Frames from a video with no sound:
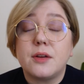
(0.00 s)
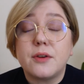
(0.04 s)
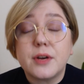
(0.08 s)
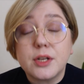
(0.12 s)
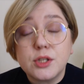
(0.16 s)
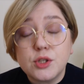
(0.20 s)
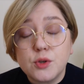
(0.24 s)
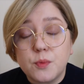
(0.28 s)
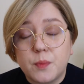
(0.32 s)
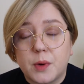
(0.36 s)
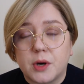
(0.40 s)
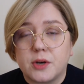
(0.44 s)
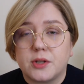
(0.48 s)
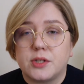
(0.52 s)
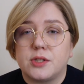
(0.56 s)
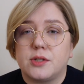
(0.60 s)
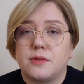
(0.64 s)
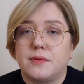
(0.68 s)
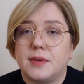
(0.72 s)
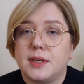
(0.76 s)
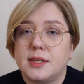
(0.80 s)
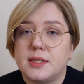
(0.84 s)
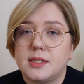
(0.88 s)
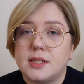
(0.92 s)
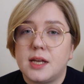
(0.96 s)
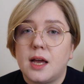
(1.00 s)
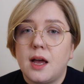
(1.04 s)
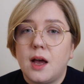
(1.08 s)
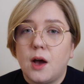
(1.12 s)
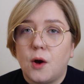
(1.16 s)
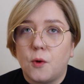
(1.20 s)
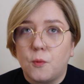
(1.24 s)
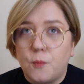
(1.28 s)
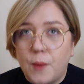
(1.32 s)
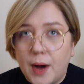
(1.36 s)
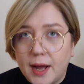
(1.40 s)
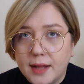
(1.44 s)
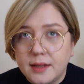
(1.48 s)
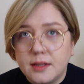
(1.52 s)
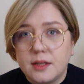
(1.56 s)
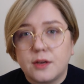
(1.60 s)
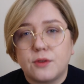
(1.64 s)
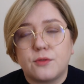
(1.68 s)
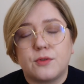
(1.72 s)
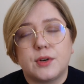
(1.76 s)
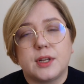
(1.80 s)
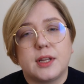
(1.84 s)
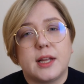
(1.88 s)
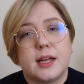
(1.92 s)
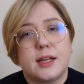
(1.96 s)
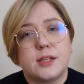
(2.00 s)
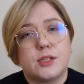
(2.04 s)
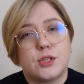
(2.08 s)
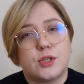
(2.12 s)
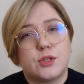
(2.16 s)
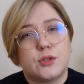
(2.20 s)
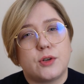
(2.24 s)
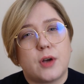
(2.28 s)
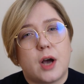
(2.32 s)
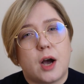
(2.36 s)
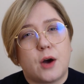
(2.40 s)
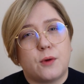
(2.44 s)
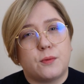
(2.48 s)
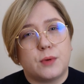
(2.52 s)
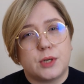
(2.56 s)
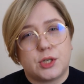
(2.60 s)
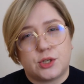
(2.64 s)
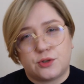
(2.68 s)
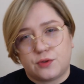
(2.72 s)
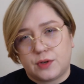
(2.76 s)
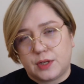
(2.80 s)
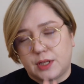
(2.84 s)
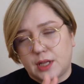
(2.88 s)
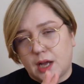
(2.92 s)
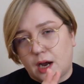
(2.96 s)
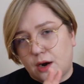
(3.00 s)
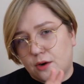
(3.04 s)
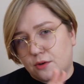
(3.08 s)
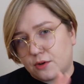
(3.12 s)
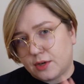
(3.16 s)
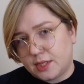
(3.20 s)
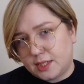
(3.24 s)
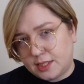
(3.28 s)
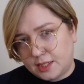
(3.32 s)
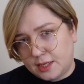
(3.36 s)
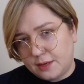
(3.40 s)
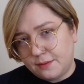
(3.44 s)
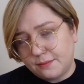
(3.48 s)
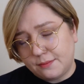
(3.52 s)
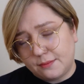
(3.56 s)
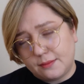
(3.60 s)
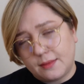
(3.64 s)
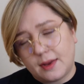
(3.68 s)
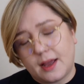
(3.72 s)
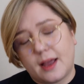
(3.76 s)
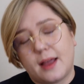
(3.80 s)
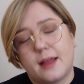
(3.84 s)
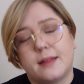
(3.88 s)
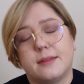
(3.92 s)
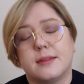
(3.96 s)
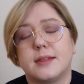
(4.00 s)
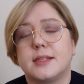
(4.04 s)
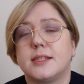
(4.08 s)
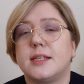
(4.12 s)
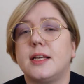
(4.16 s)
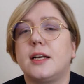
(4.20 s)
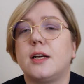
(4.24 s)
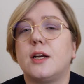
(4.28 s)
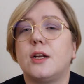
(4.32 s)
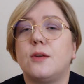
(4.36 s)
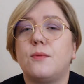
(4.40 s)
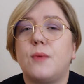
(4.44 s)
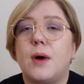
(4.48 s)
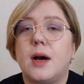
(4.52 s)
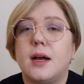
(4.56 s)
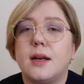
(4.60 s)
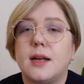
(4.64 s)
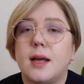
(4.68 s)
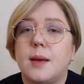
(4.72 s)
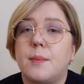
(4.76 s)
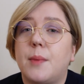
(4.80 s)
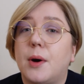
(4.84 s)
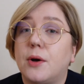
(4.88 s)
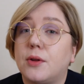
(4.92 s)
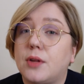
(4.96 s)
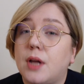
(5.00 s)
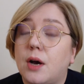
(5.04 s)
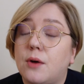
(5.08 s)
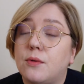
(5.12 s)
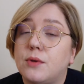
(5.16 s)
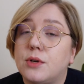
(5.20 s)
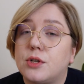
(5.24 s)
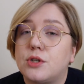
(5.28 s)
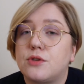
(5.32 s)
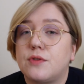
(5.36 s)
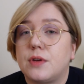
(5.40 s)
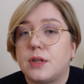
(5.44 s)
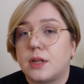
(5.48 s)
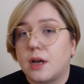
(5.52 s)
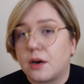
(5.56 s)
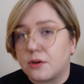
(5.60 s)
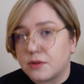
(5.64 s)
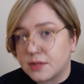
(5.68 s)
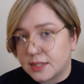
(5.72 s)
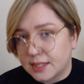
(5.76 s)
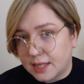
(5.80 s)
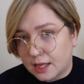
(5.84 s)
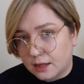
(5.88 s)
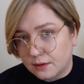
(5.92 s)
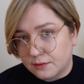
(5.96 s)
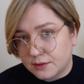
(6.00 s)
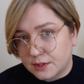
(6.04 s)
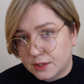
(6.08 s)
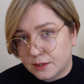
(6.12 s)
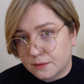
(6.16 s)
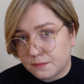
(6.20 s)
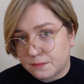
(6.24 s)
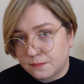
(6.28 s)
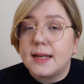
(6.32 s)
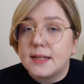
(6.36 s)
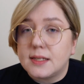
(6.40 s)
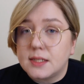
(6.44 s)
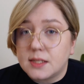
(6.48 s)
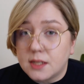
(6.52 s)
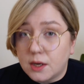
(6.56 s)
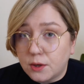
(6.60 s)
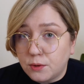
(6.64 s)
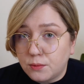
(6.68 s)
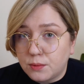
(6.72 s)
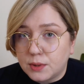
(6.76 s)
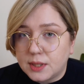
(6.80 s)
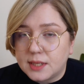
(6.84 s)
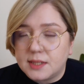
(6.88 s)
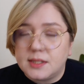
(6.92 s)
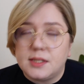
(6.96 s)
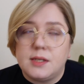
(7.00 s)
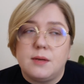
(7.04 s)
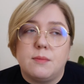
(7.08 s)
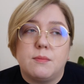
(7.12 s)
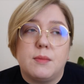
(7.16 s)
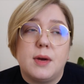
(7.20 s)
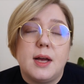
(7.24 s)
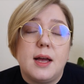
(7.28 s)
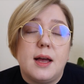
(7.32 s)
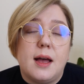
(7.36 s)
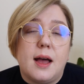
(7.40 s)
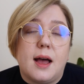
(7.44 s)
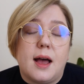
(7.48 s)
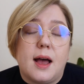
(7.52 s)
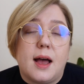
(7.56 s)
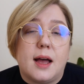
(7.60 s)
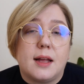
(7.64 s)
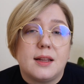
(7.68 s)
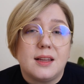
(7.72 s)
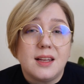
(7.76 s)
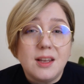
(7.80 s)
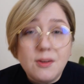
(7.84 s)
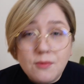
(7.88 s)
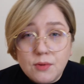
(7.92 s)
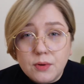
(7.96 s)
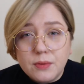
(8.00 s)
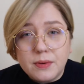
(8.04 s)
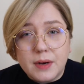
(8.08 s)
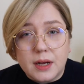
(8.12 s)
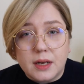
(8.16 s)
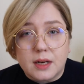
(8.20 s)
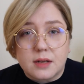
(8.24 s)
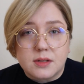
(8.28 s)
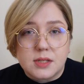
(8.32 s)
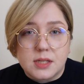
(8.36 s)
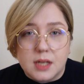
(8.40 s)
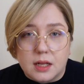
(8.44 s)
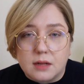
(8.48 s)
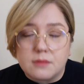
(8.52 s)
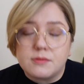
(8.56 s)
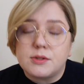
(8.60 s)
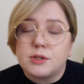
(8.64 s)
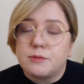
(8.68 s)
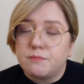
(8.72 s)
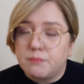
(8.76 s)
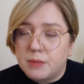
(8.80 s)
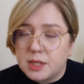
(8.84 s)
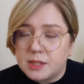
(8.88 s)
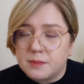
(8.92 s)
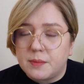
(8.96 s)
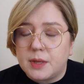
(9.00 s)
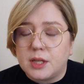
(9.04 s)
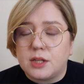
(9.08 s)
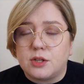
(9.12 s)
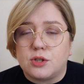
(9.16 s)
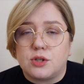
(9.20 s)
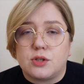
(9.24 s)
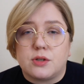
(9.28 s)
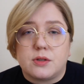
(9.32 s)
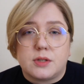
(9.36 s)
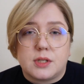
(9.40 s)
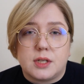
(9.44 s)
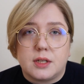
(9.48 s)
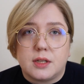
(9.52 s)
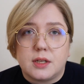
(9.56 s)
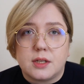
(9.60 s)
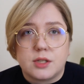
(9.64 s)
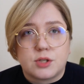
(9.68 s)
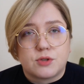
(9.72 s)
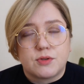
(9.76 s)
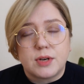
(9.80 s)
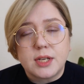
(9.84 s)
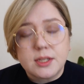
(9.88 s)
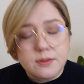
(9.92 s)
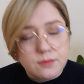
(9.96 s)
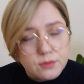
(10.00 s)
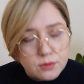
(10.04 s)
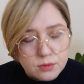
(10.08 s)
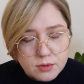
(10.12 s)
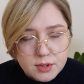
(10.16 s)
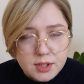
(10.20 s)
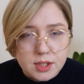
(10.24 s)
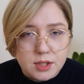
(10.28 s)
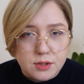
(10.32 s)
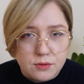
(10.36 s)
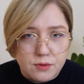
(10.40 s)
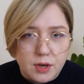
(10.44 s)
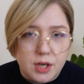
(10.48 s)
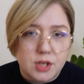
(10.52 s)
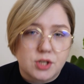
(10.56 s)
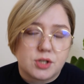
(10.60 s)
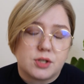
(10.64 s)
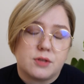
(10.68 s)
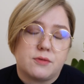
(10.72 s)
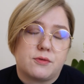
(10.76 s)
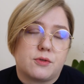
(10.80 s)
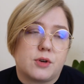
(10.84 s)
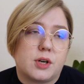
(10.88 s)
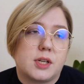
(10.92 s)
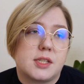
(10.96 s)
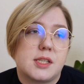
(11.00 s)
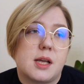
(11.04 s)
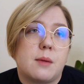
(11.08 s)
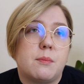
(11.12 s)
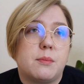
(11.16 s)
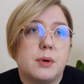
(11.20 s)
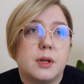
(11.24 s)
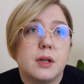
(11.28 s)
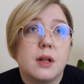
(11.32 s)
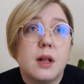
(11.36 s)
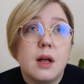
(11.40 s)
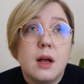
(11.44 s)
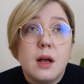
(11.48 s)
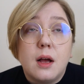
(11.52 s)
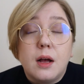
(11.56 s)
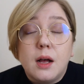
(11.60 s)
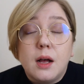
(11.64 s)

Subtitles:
there are two parts of it. One relates to how we treat our team, and the second one about how we treat ourselves. Let's start with the team. And if we find ourselves as managers in a stressful situation, for example,